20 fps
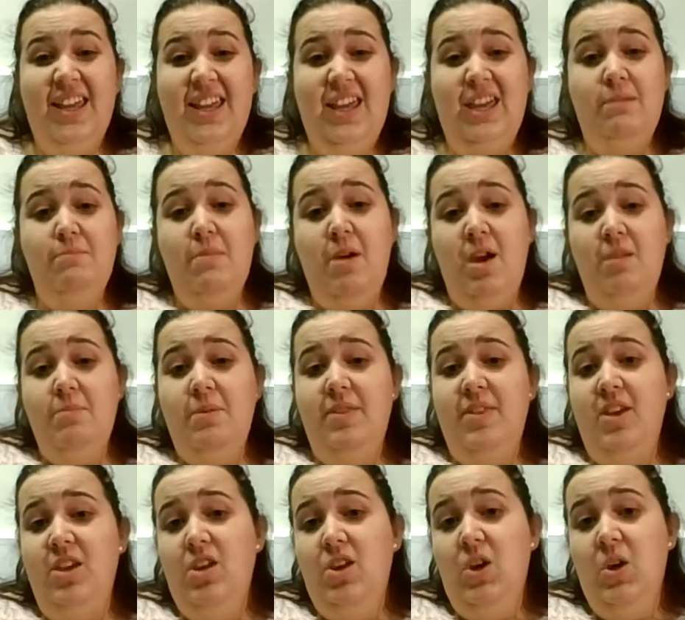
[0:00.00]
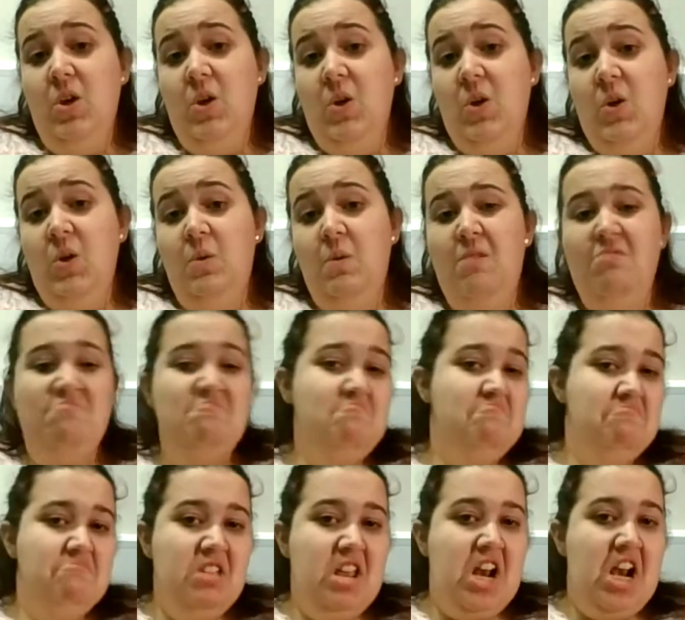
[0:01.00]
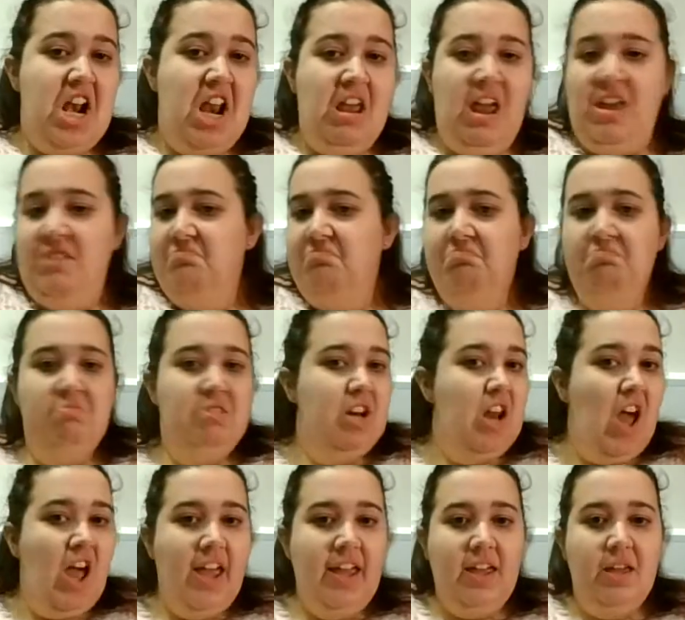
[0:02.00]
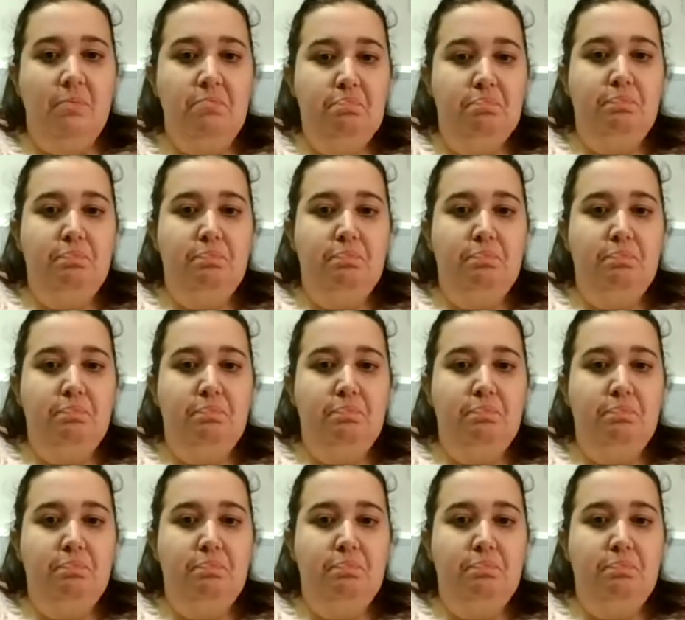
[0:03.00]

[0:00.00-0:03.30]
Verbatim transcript: It might be that you like